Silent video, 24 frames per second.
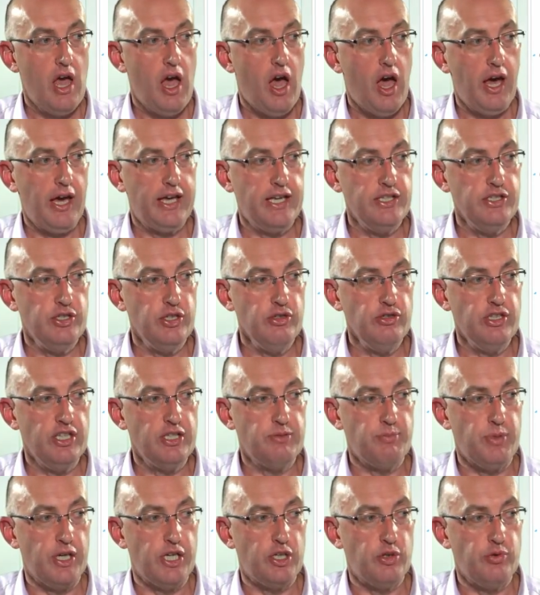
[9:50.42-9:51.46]
I can do this
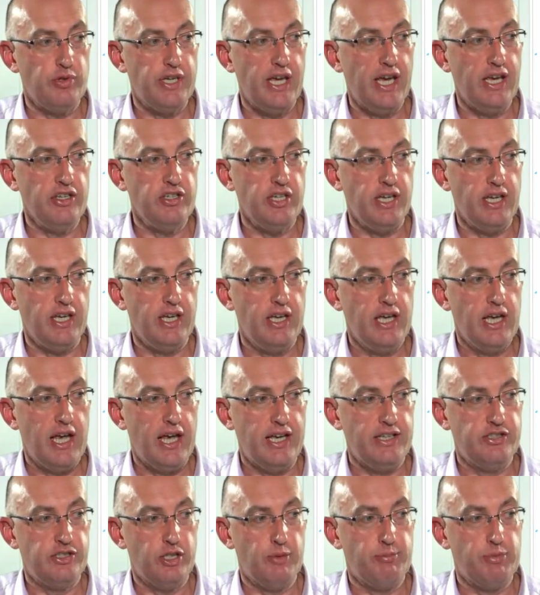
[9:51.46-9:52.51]
by creating
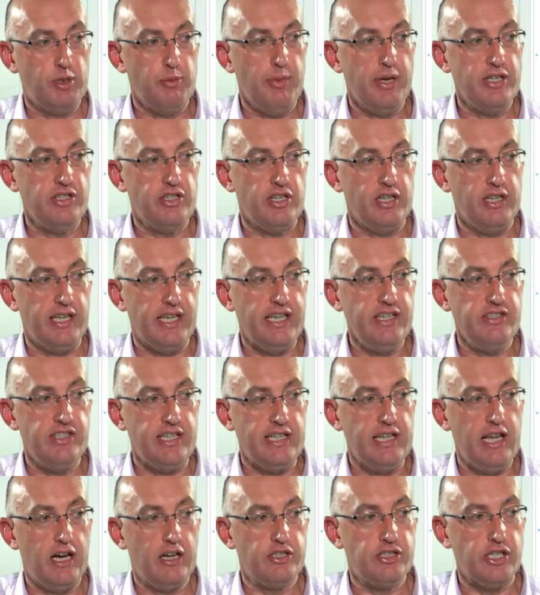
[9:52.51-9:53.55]
a supplemental easy
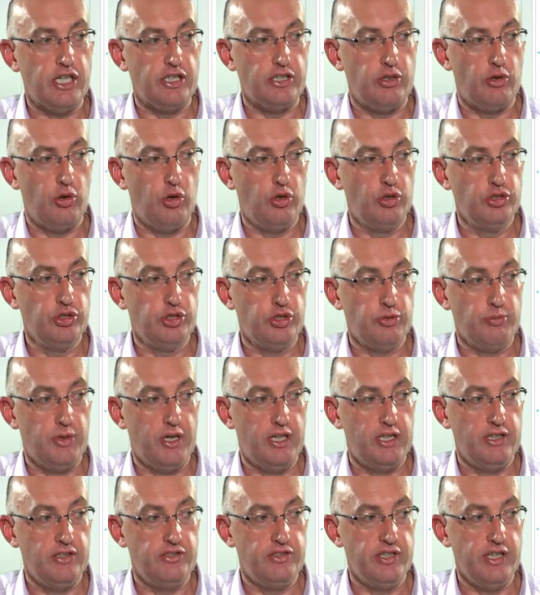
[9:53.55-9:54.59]
lockdown or auditor
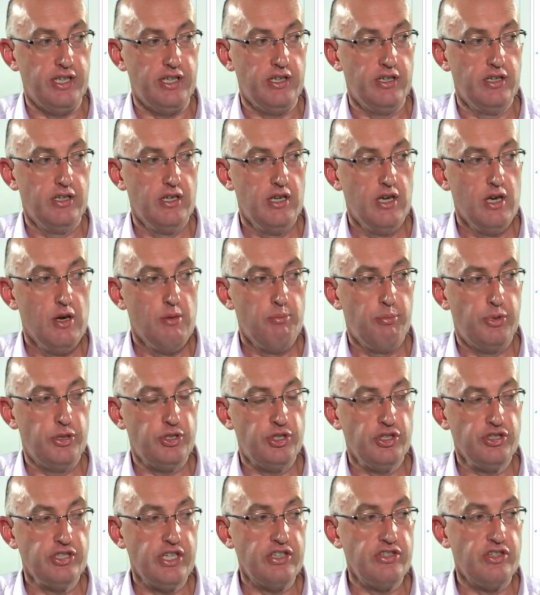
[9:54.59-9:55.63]
policy. But
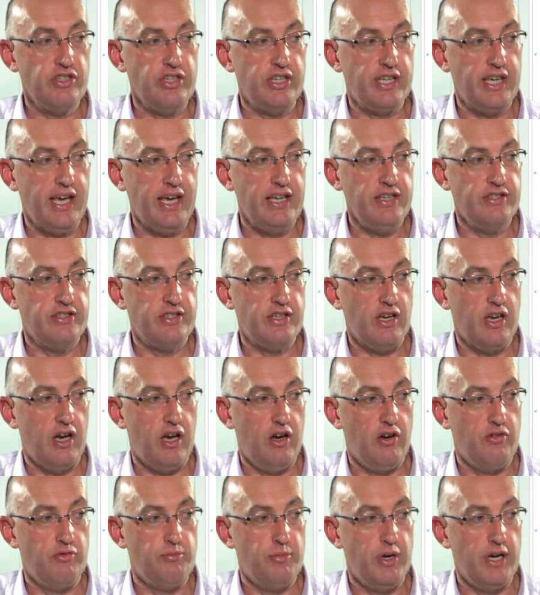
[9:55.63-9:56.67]
just as in the case
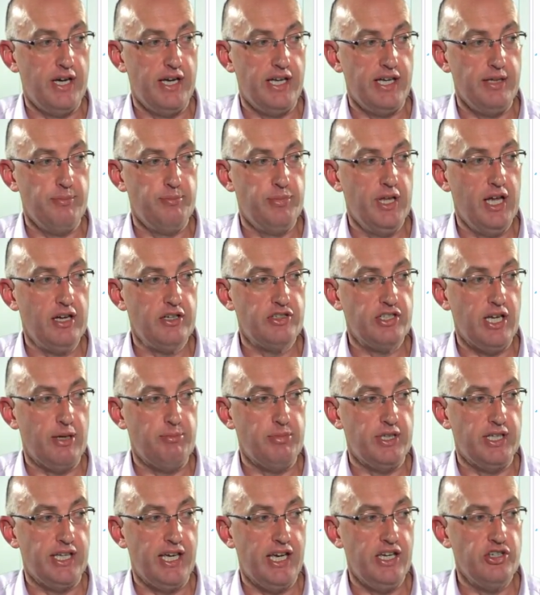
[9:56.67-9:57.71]
of my blocked
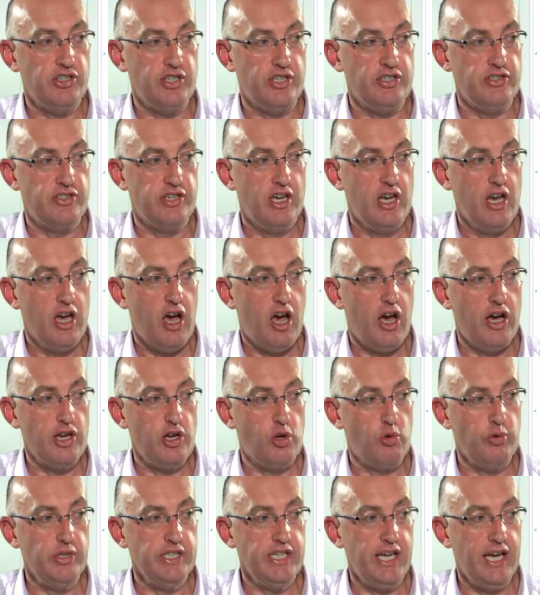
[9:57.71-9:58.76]
applications, I
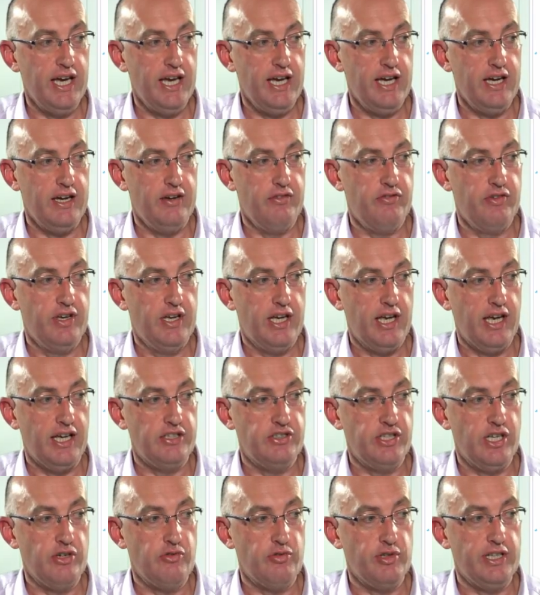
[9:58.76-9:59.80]
already have a
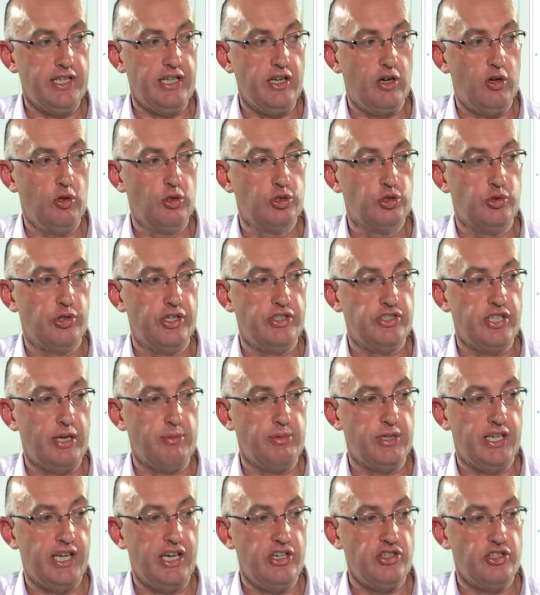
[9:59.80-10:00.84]
centrally authorized
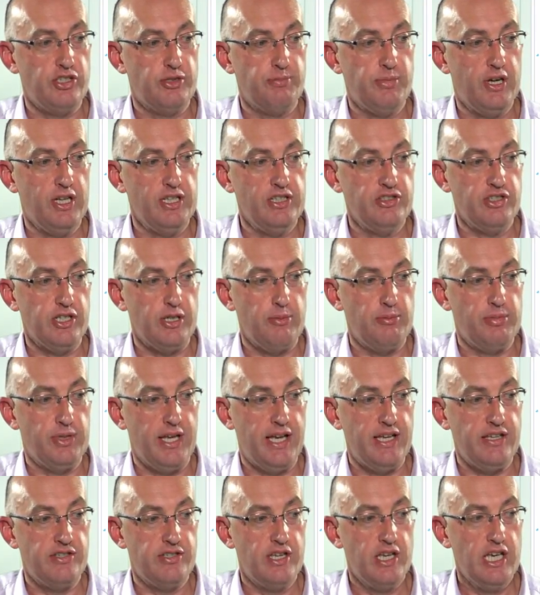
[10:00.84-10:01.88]
applications policy in
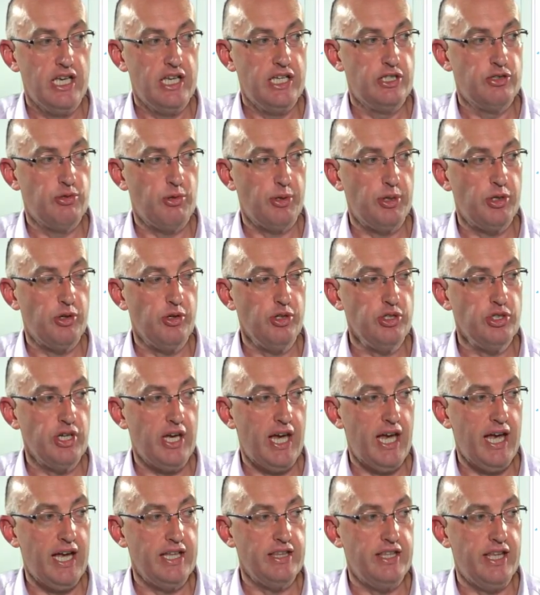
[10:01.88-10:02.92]
place, so I'm going to
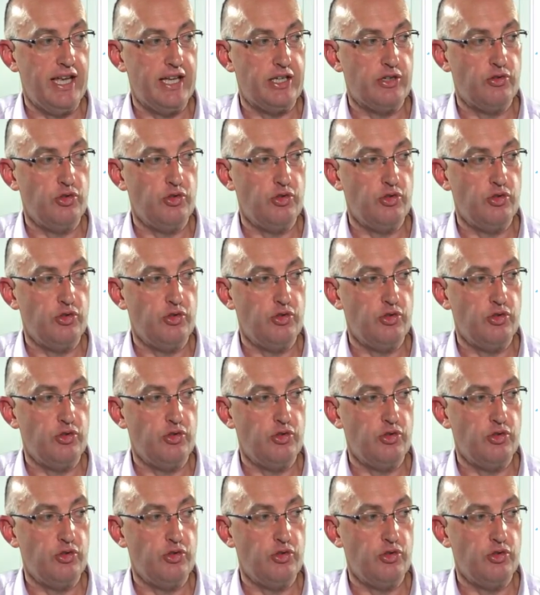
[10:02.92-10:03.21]
add that